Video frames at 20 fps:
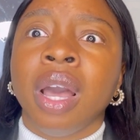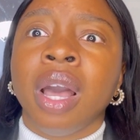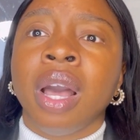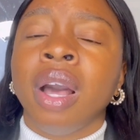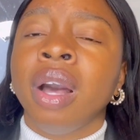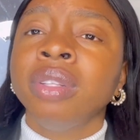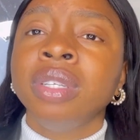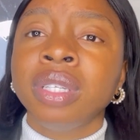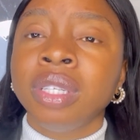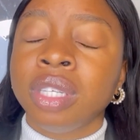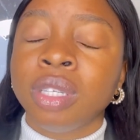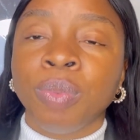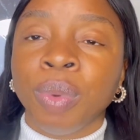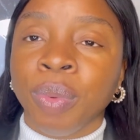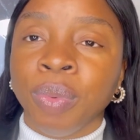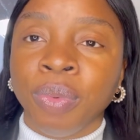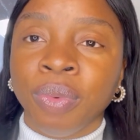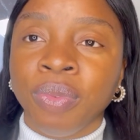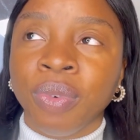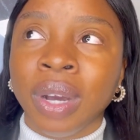how did these
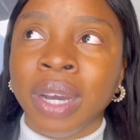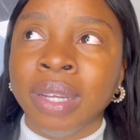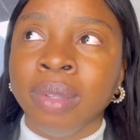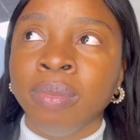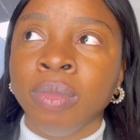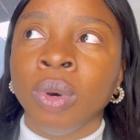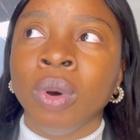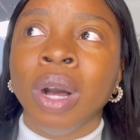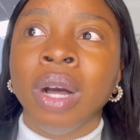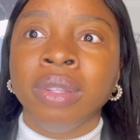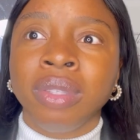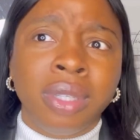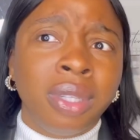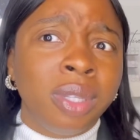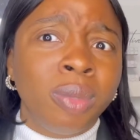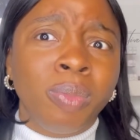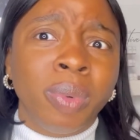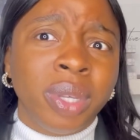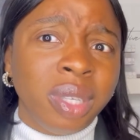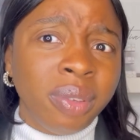people find me, or how did
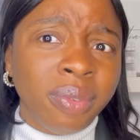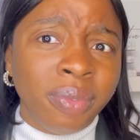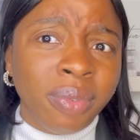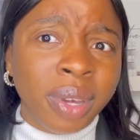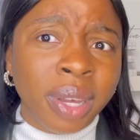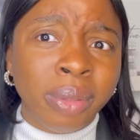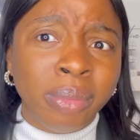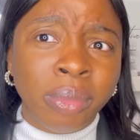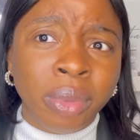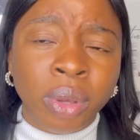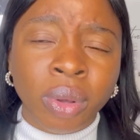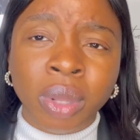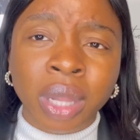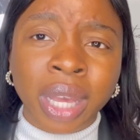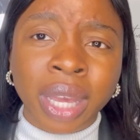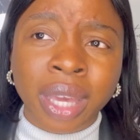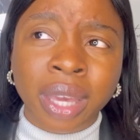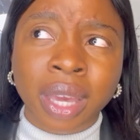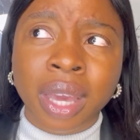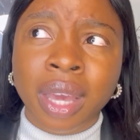this person find me, or
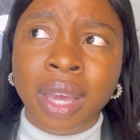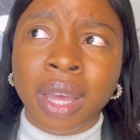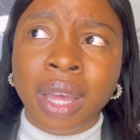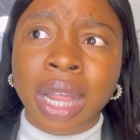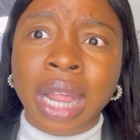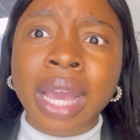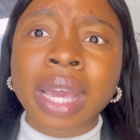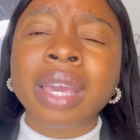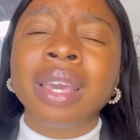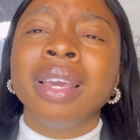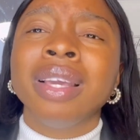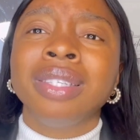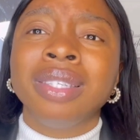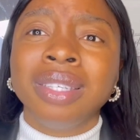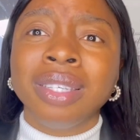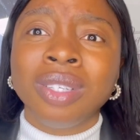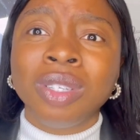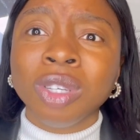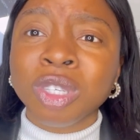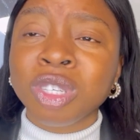like
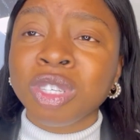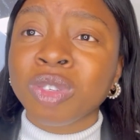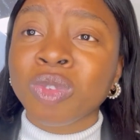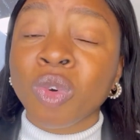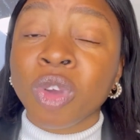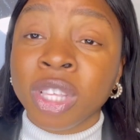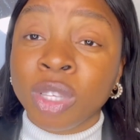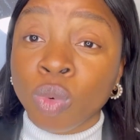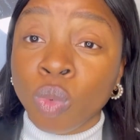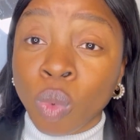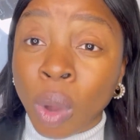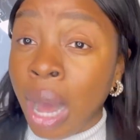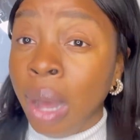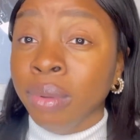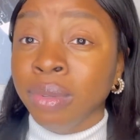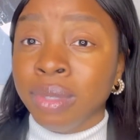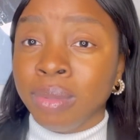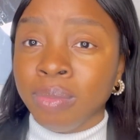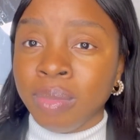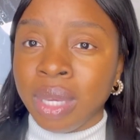it
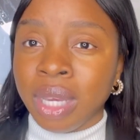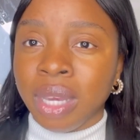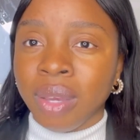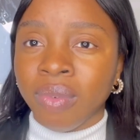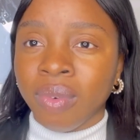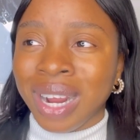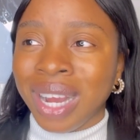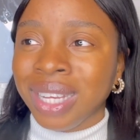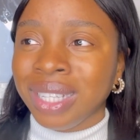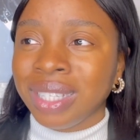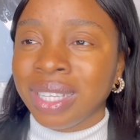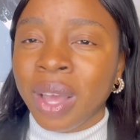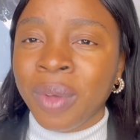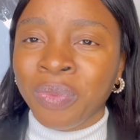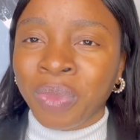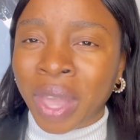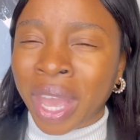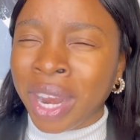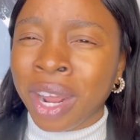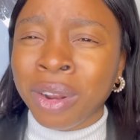wows me, right?
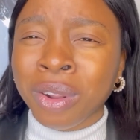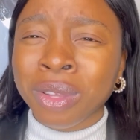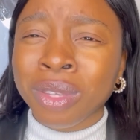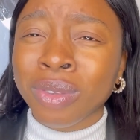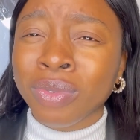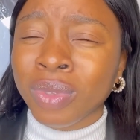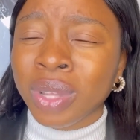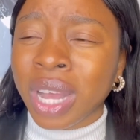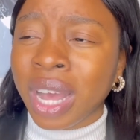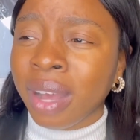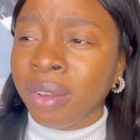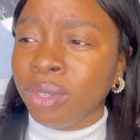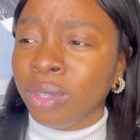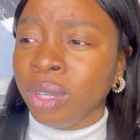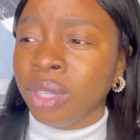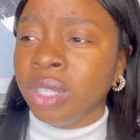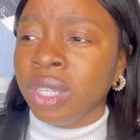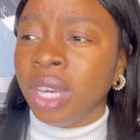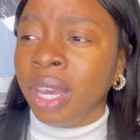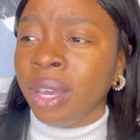And I don't even have
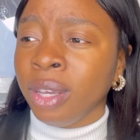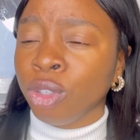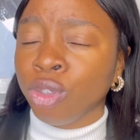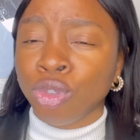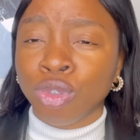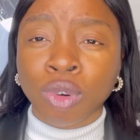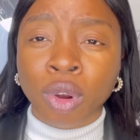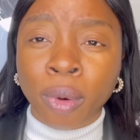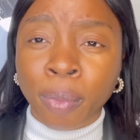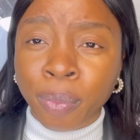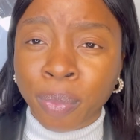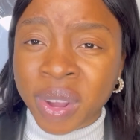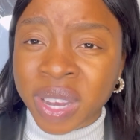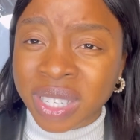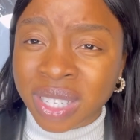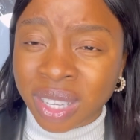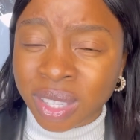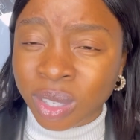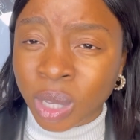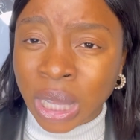such a strong
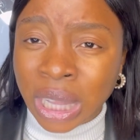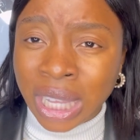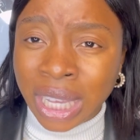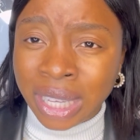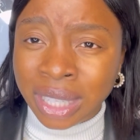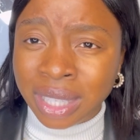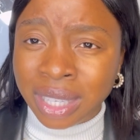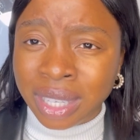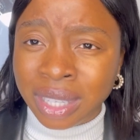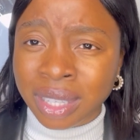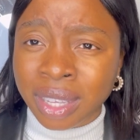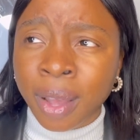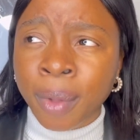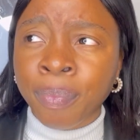presence on LinkedIn,